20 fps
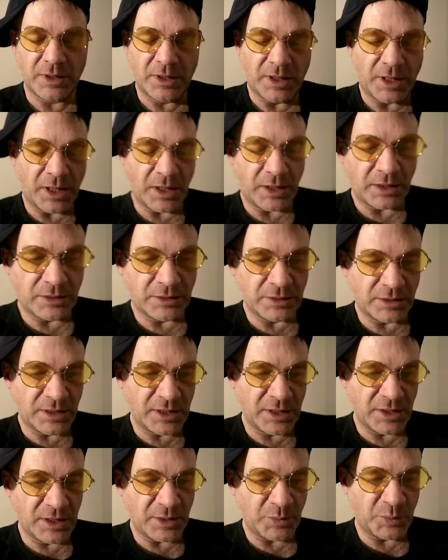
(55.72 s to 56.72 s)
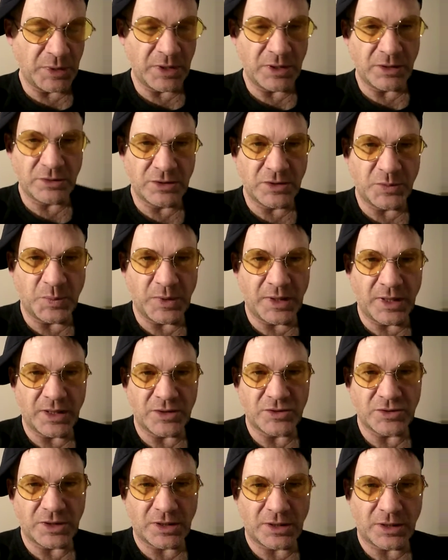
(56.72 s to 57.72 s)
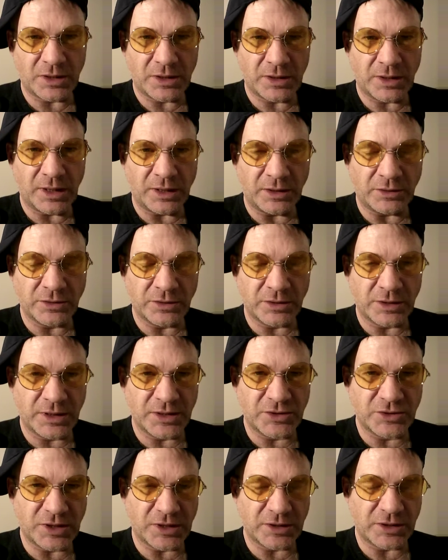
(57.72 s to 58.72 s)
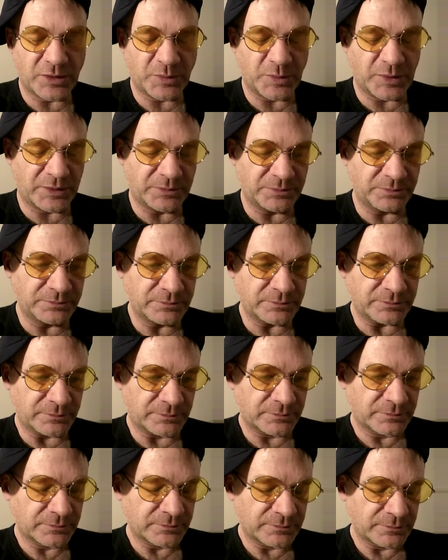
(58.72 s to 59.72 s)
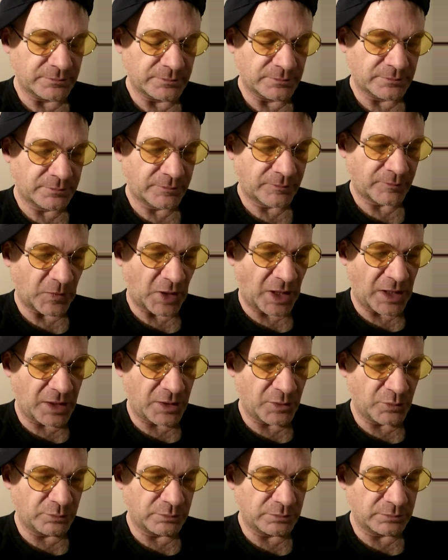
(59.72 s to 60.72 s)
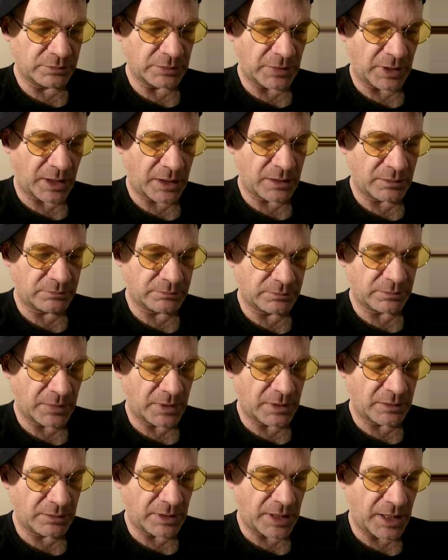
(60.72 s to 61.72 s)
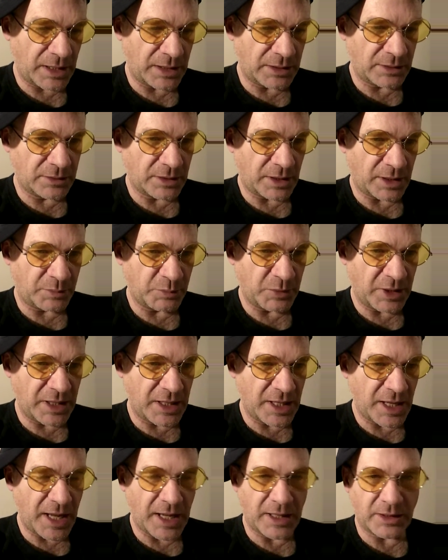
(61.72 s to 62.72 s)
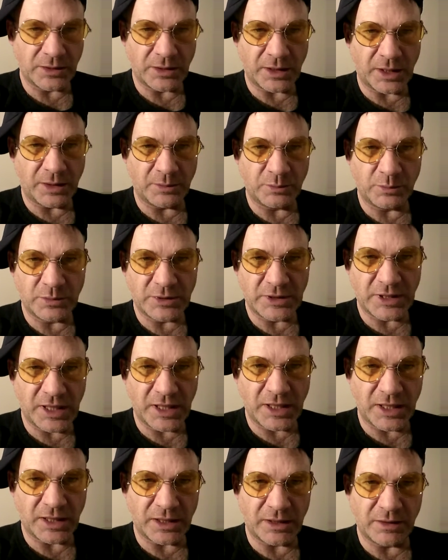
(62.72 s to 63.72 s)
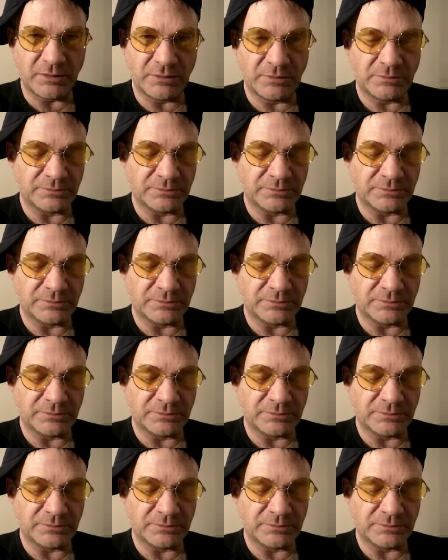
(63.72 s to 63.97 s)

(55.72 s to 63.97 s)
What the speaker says: And he appeared to me as a elderly gentleman, and he had tea